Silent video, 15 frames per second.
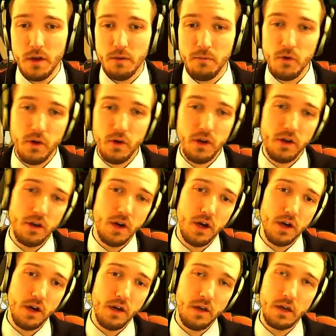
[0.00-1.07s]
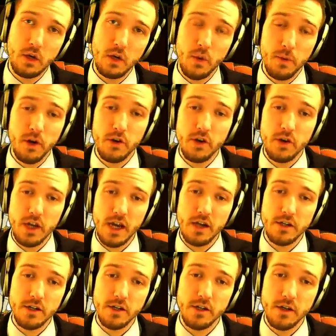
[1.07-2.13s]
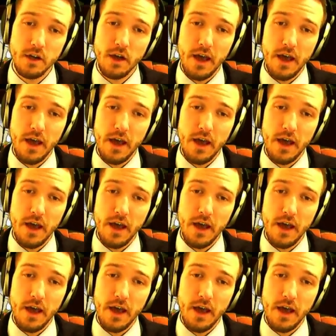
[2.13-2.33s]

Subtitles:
You can equip it on your character,